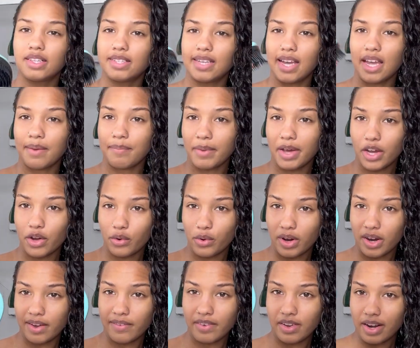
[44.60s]
taking my
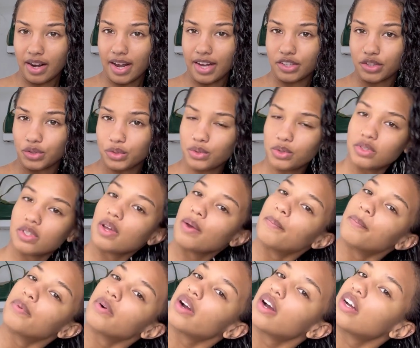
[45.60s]
Crave Naturals
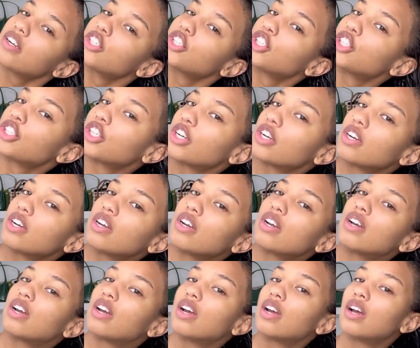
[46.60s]
brush
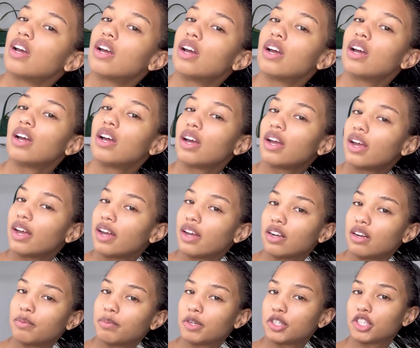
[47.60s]

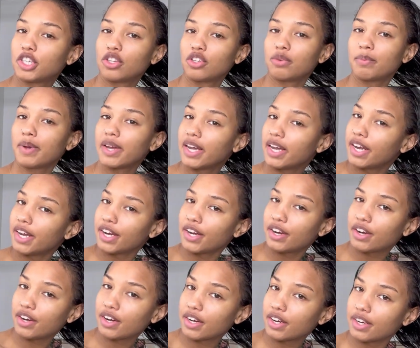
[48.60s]
and brushing through my
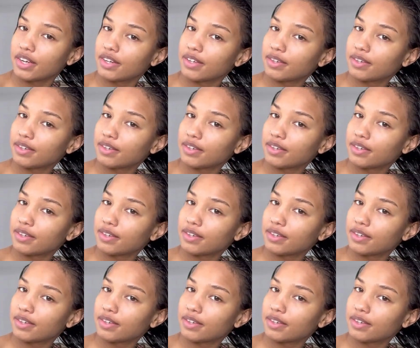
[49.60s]
hair.